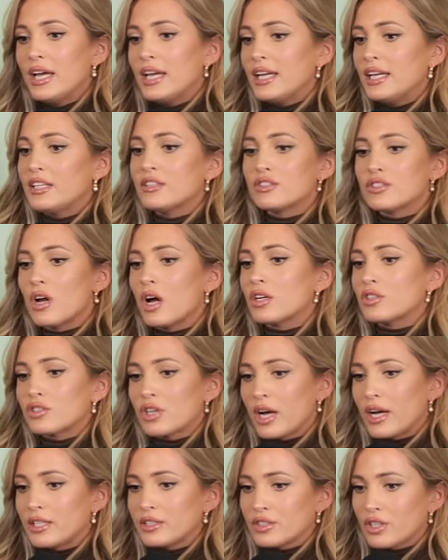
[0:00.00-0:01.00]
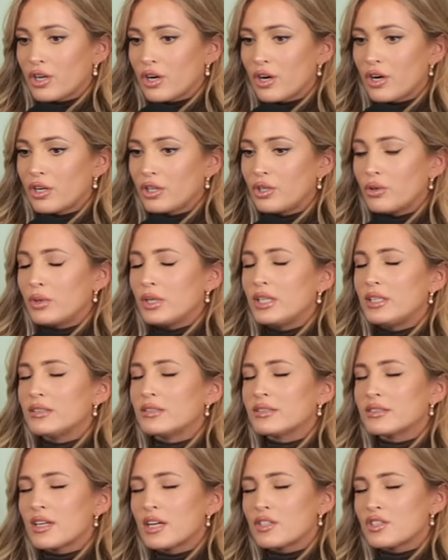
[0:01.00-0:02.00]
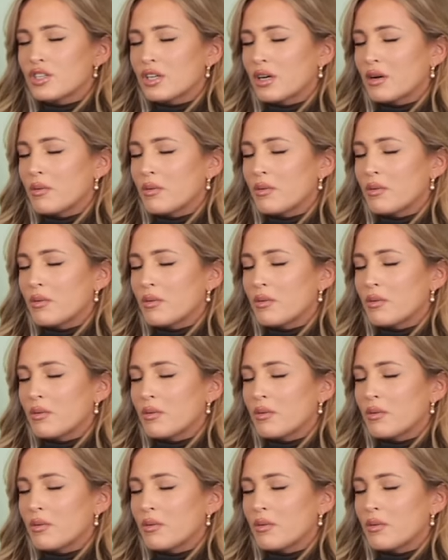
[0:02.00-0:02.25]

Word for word: he's not trying to hurt you. He's such a